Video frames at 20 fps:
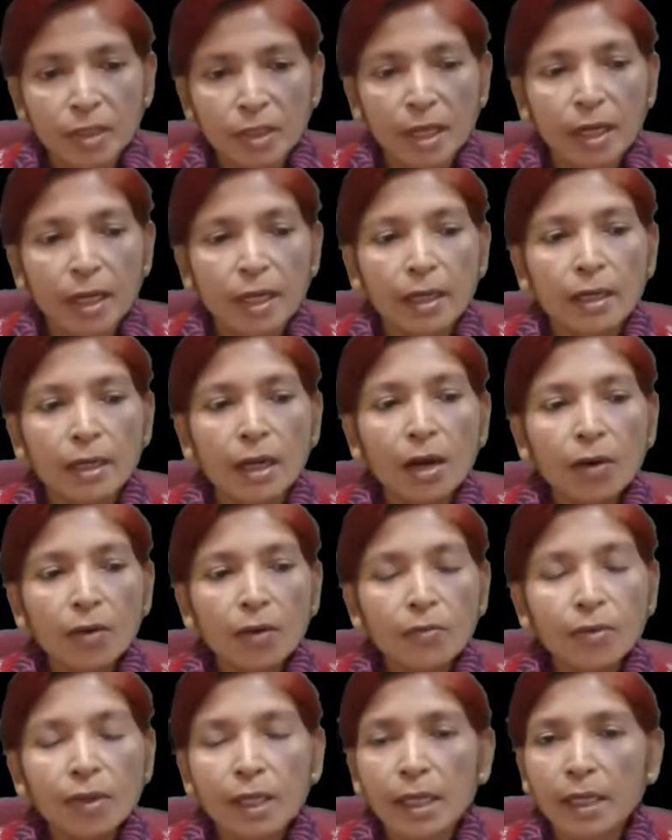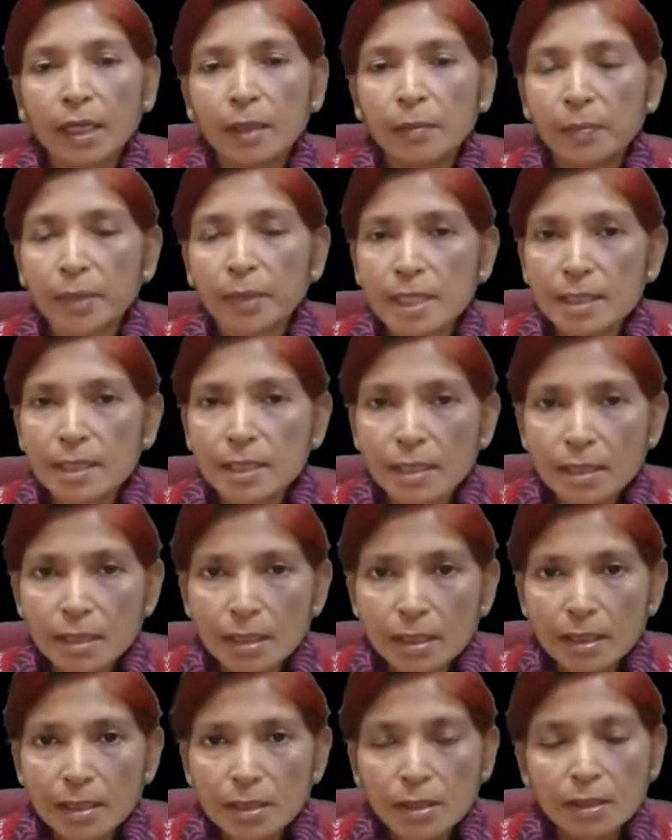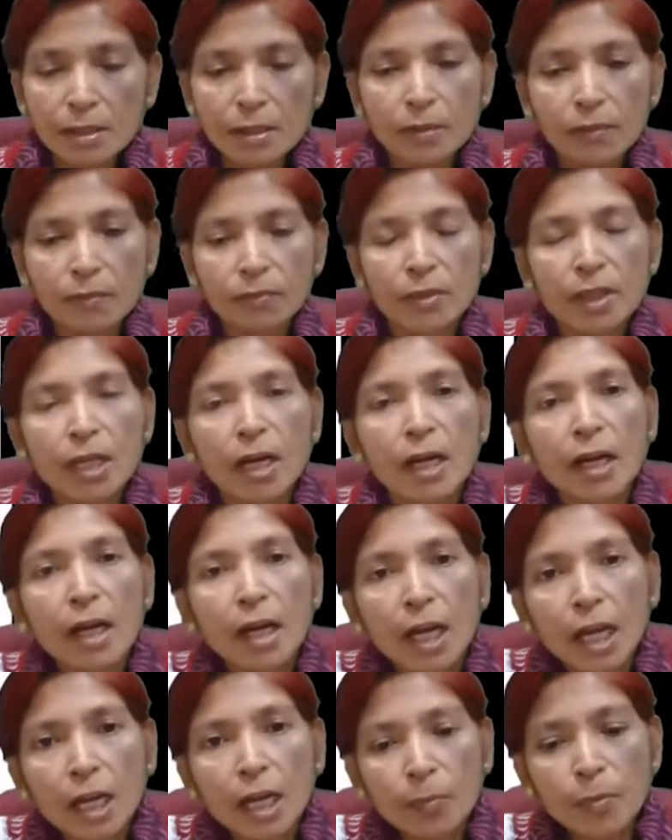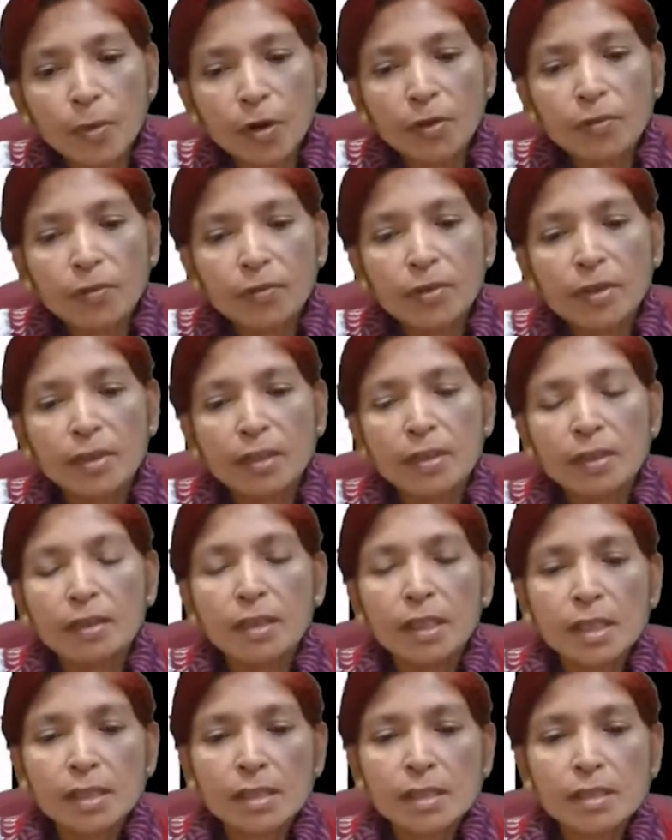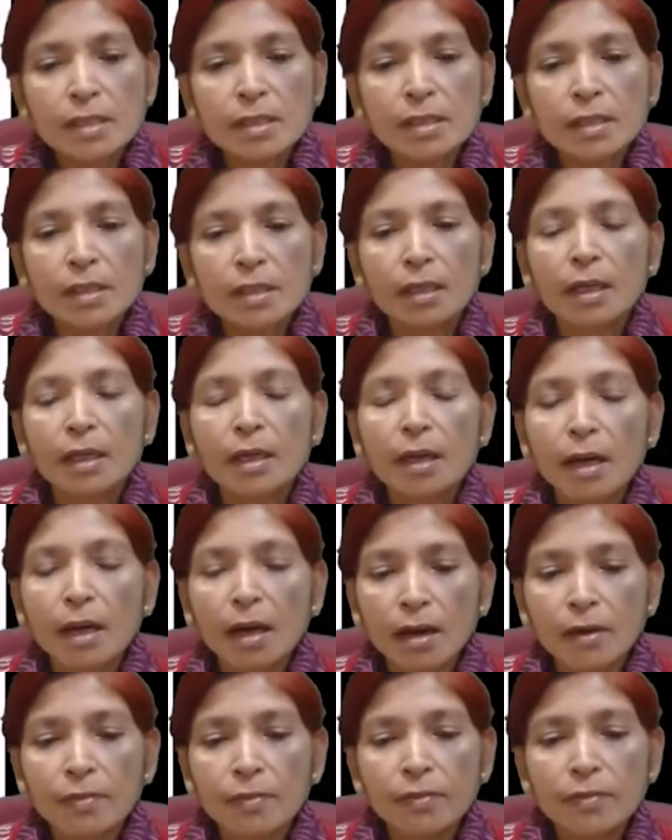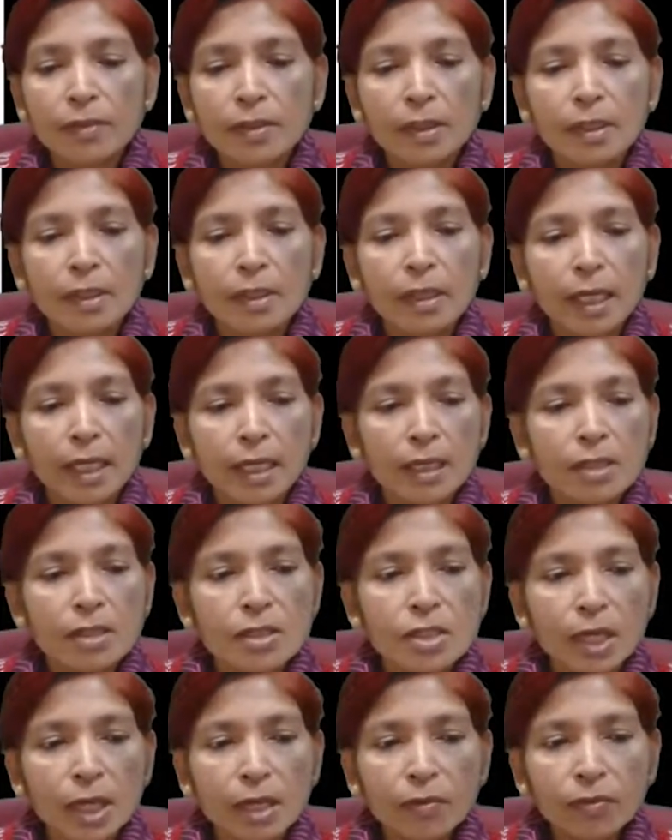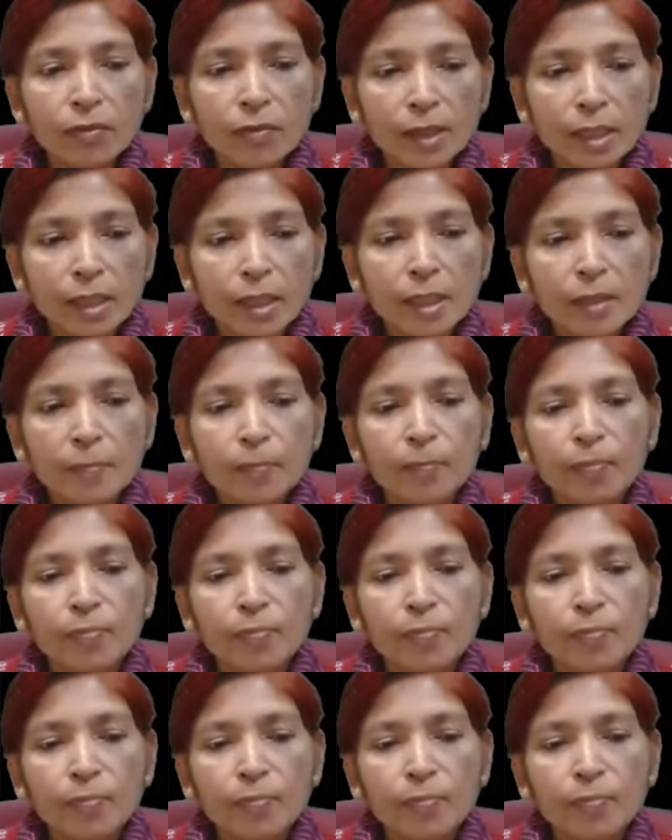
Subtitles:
And now we can present it with the help of this graph. Like in January,